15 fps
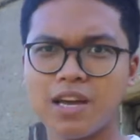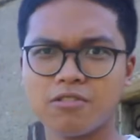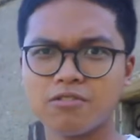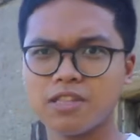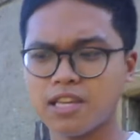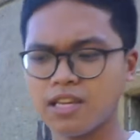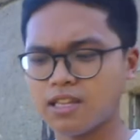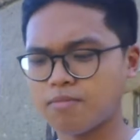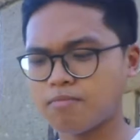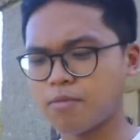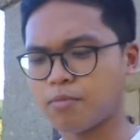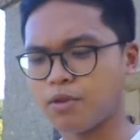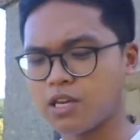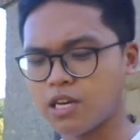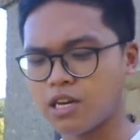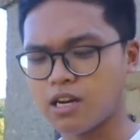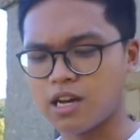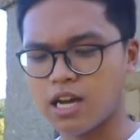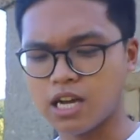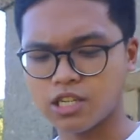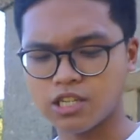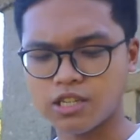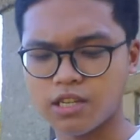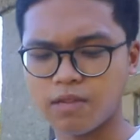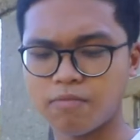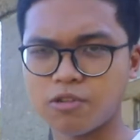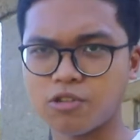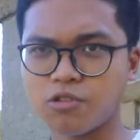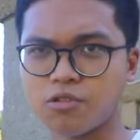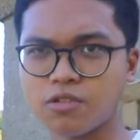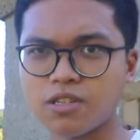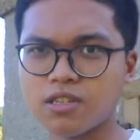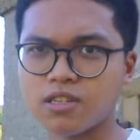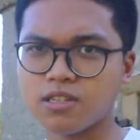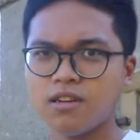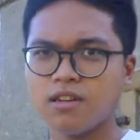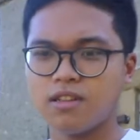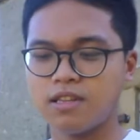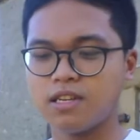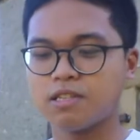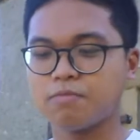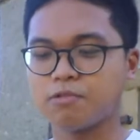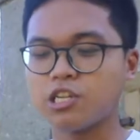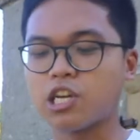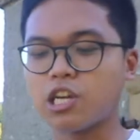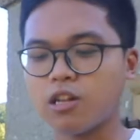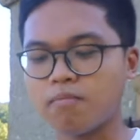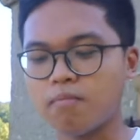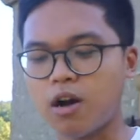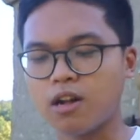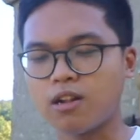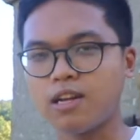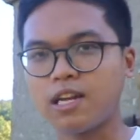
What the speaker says: I don't think Mamiya actually produces this particular model